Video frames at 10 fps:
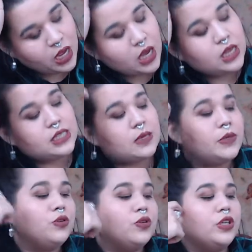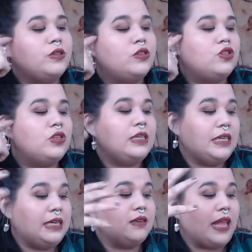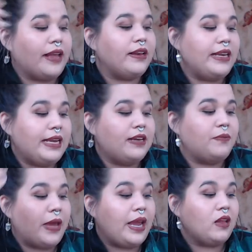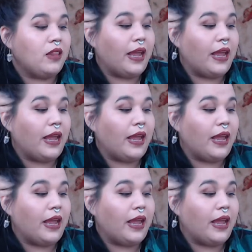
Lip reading: Some of you could need to make,